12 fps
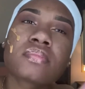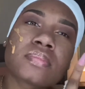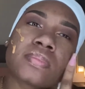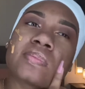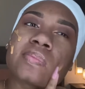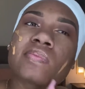
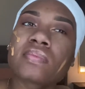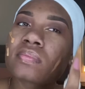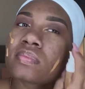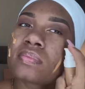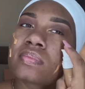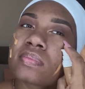the
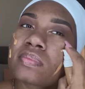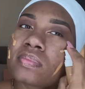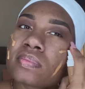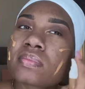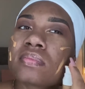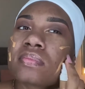Fenty
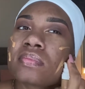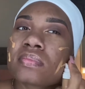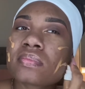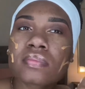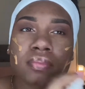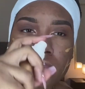Beauty
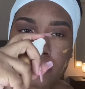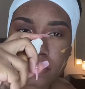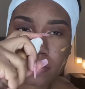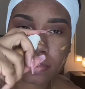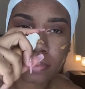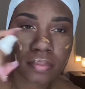foundation in
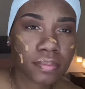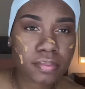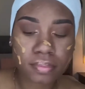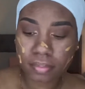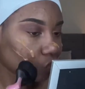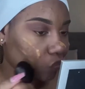the
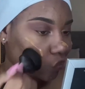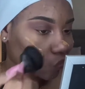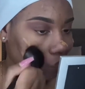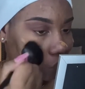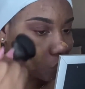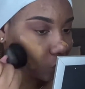color
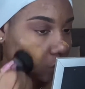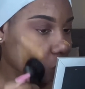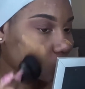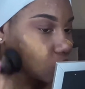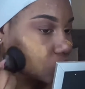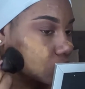
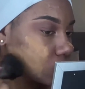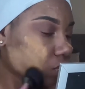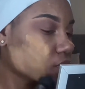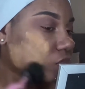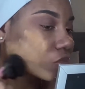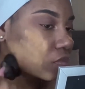
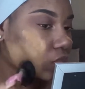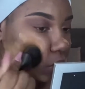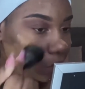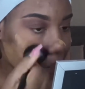385.